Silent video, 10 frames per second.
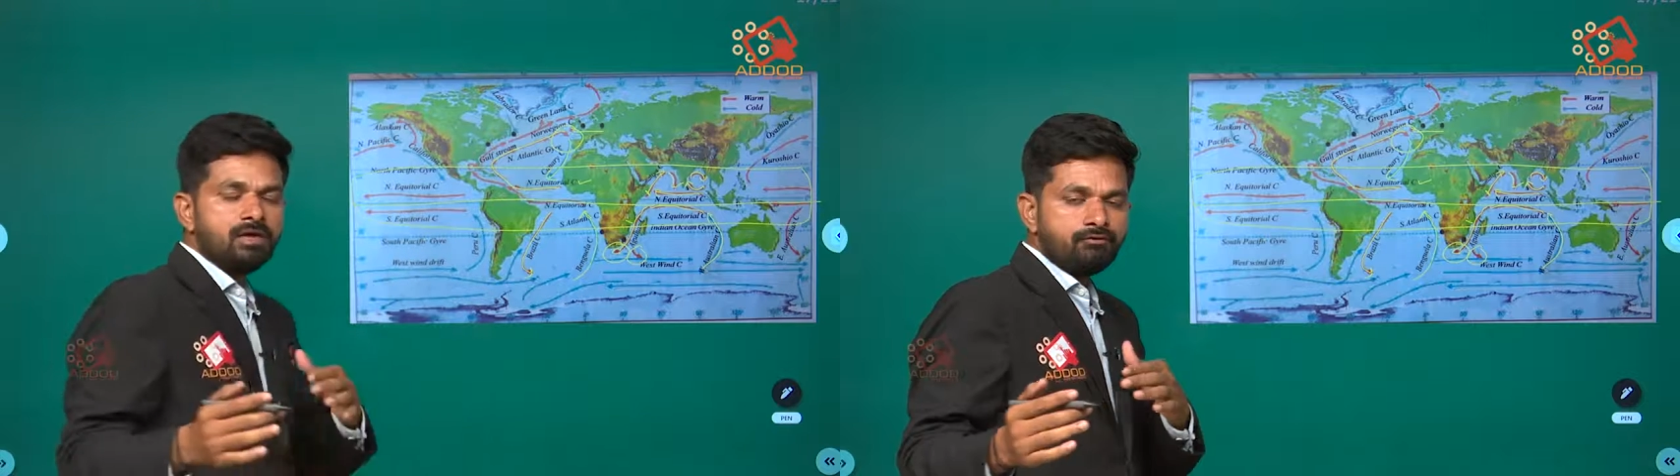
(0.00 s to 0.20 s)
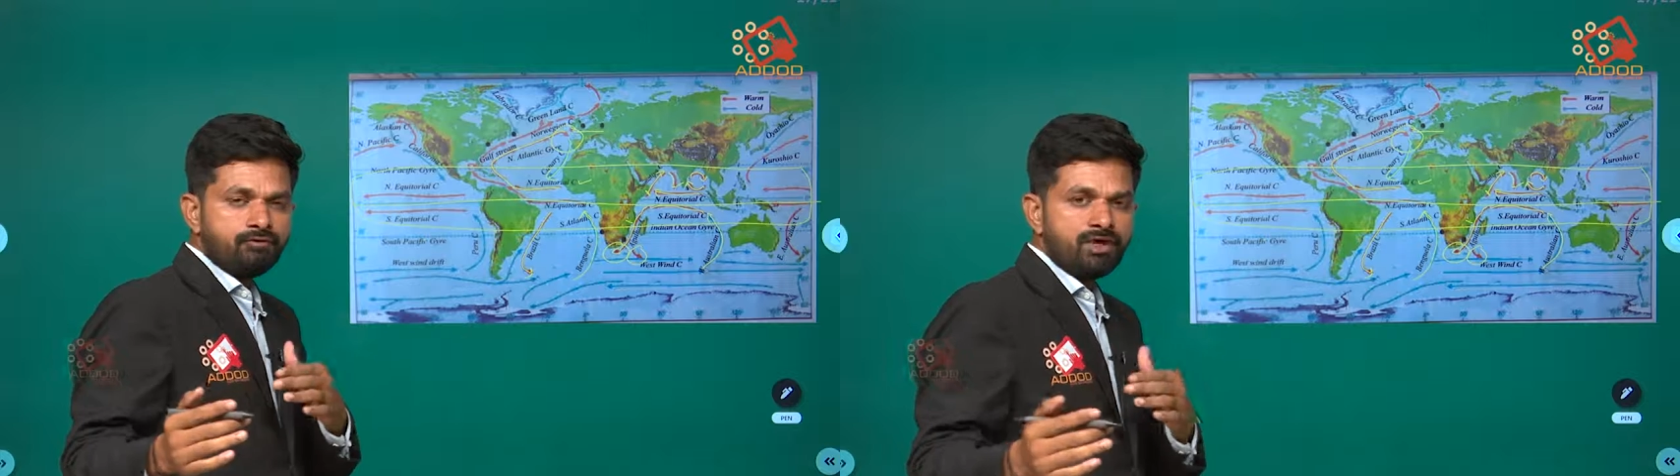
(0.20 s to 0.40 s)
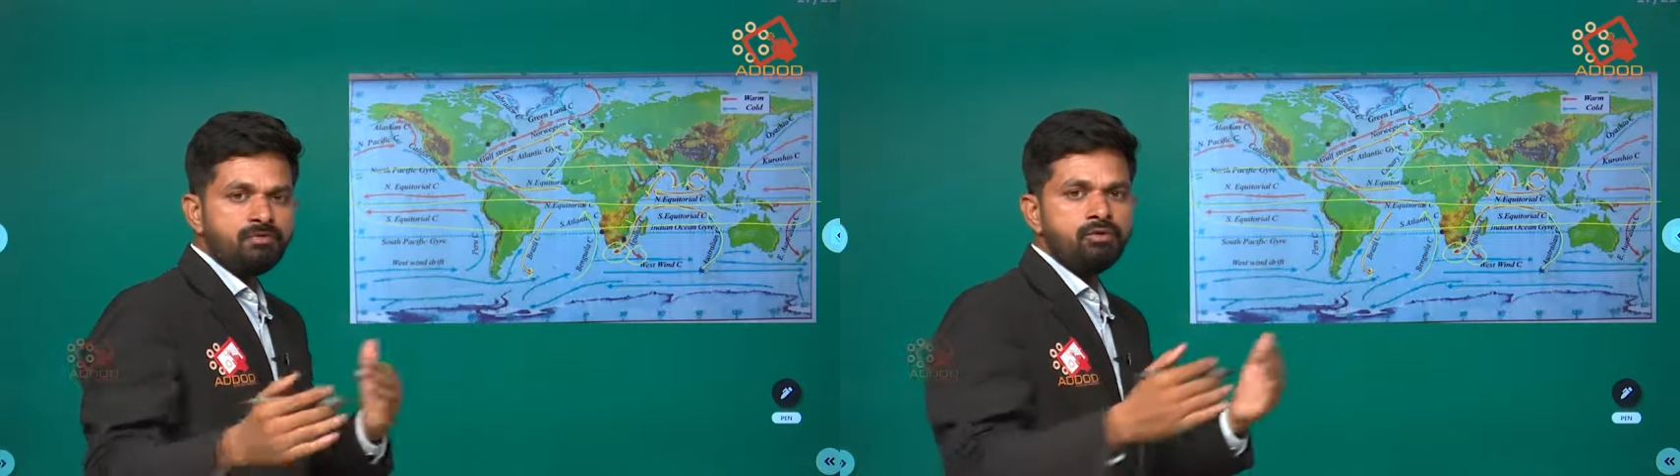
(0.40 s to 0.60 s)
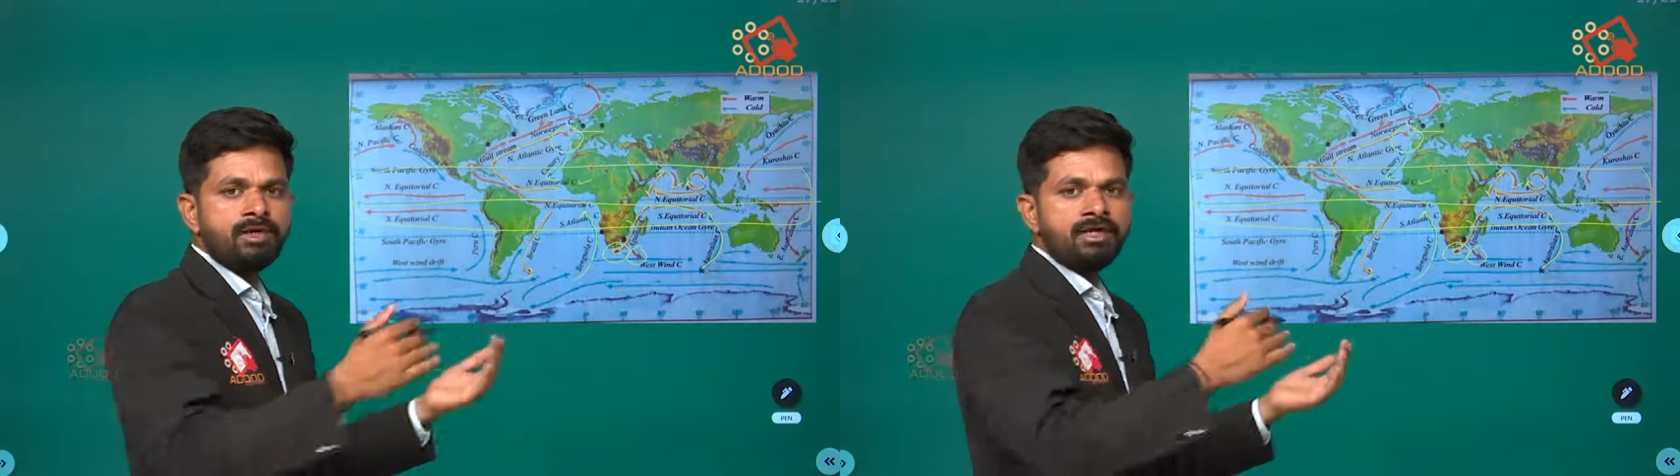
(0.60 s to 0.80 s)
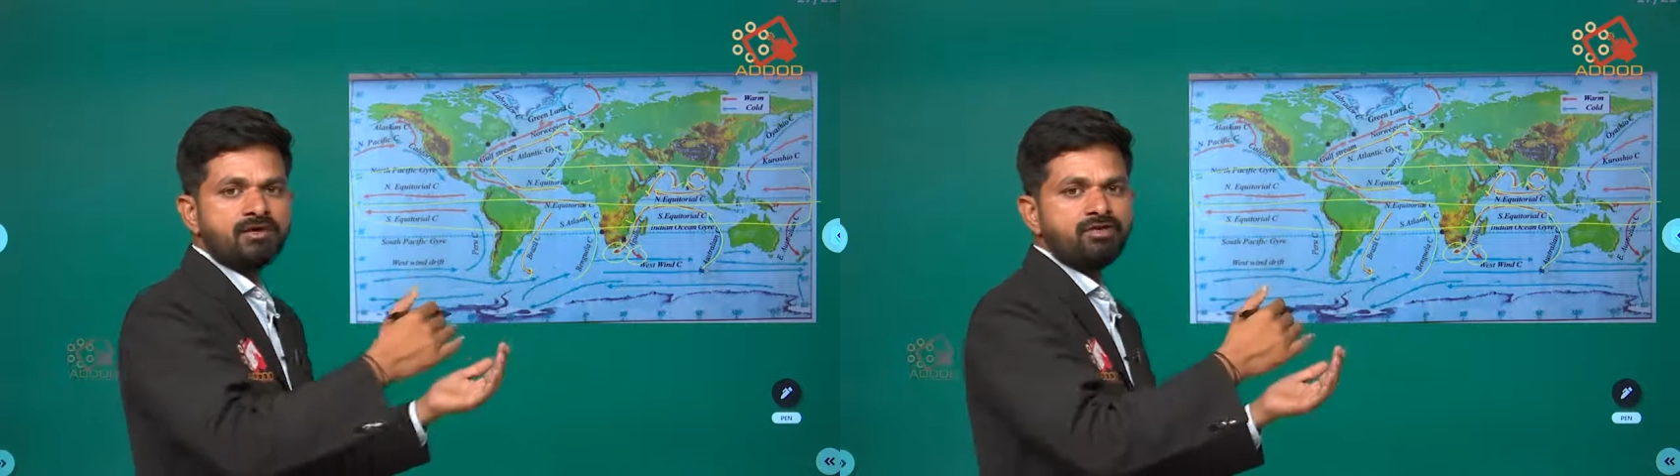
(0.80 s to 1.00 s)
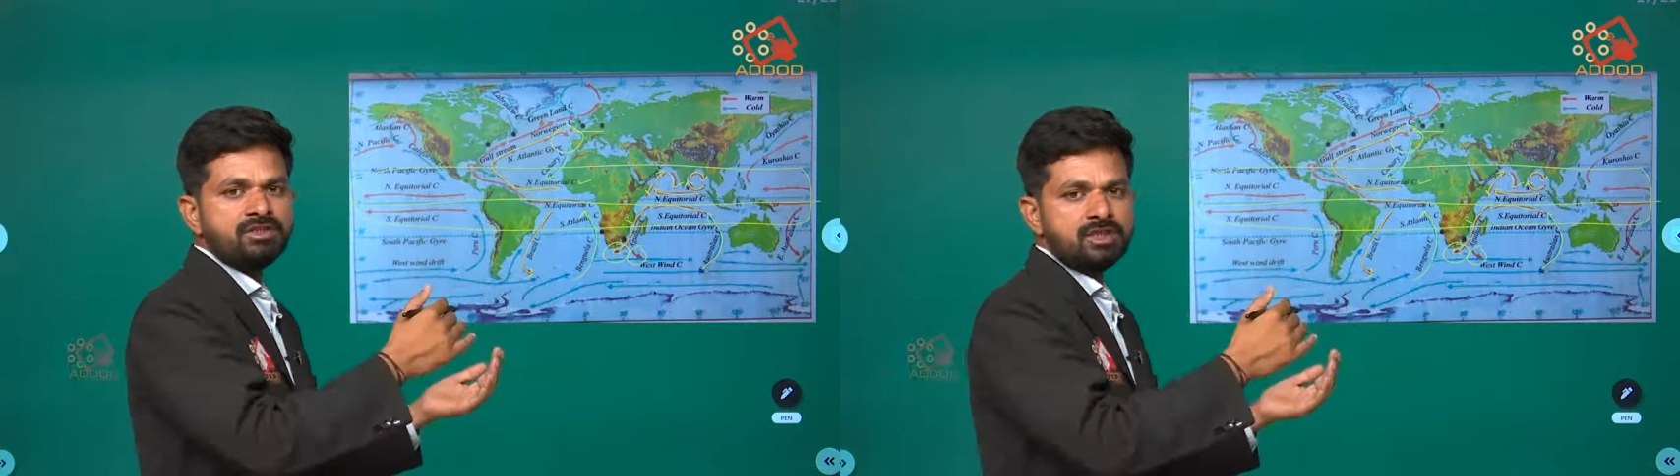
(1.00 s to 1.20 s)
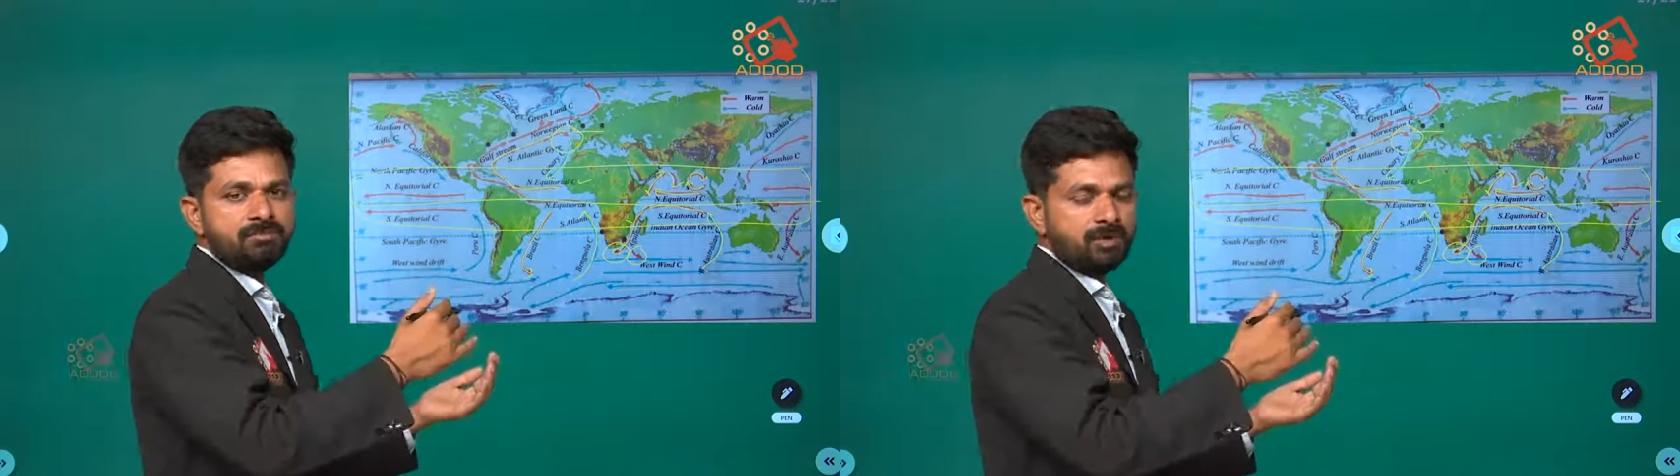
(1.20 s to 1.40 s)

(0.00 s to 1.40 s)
free movement of the ship.